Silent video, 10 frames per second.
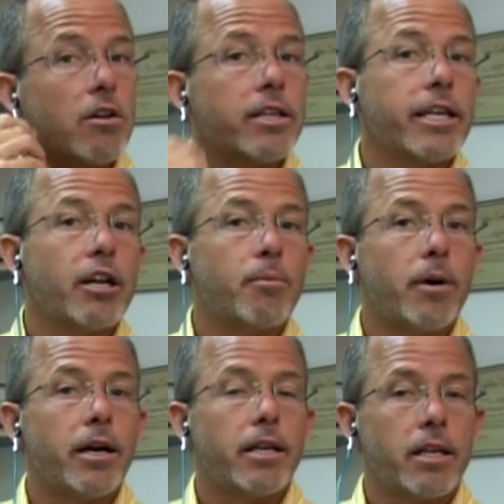it's called an
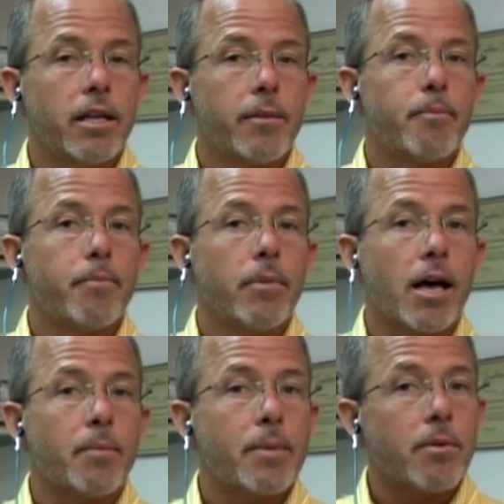earbud,
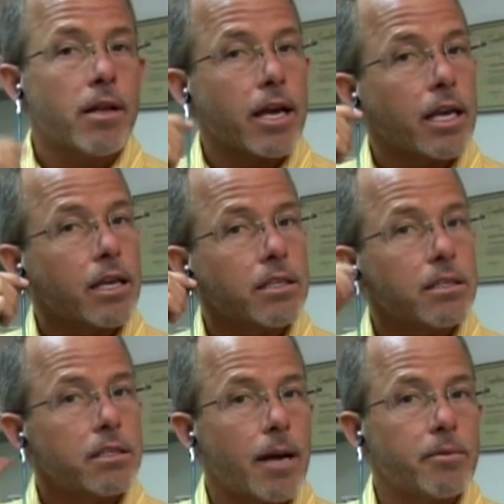a lot of people like it because it